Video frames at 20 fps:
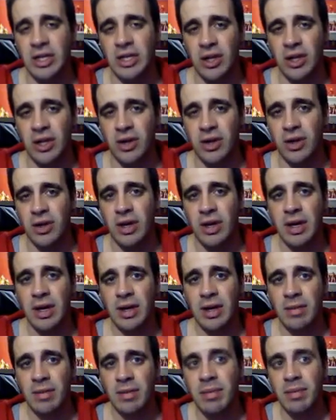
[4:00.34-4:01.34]
other.
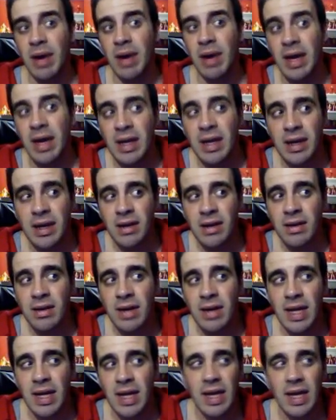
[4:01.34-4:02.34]
But
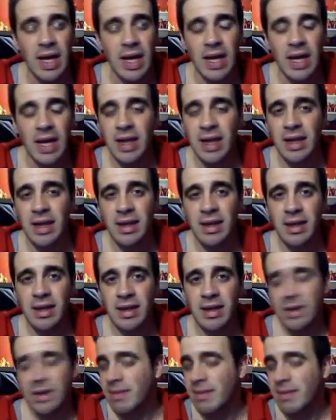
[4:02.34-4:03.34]
in this,
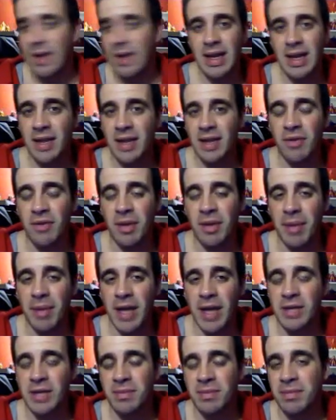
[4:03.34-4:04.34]
it doesn't really
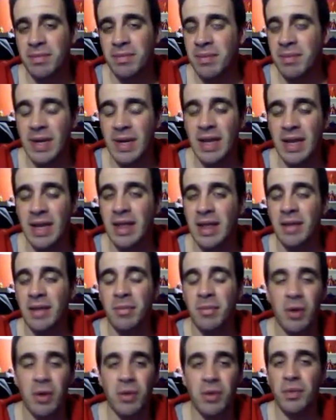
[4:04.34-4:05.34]
matter because they're
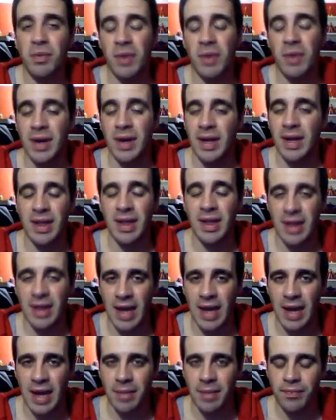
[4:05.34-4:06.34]
both one and the
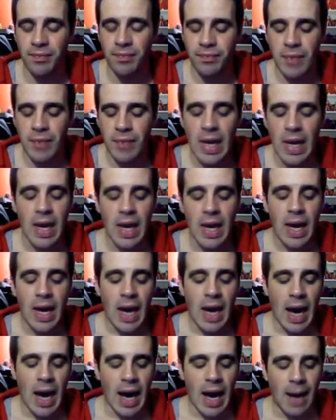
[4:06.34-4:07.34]
same.
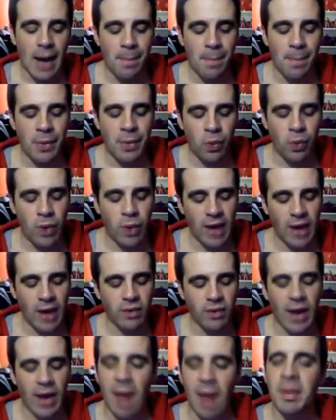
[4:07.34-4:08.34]
The
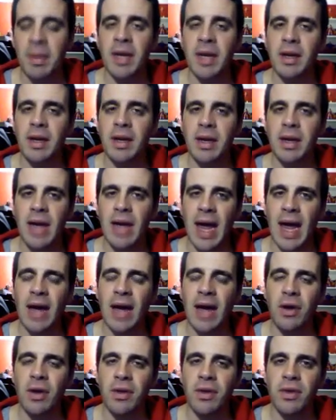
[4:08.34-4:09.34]
White Rabbit
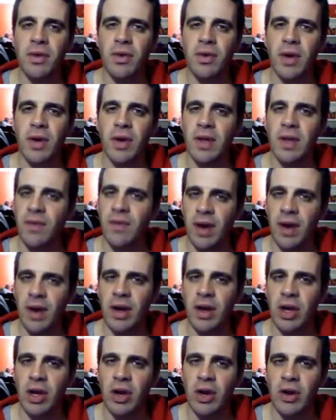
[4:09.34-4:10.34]
angle of the story is
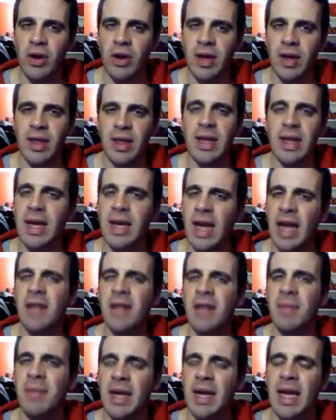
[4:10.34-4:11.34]
very curious, and it
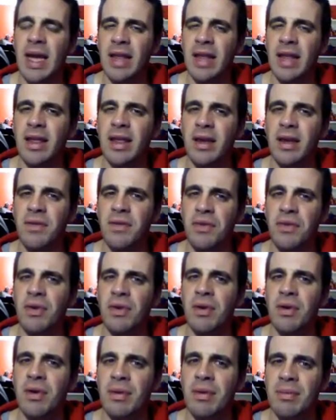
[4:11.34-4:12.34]
kept me guessing
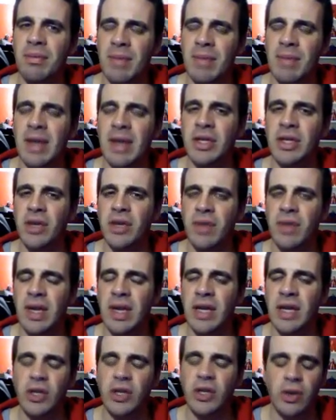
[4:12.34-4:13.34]
for much of
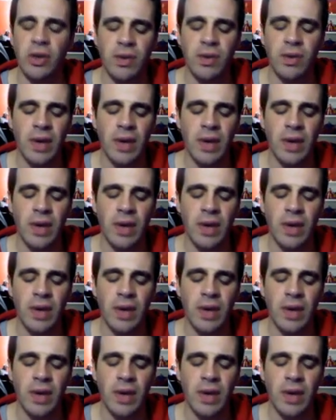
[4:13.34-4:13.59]
the issues,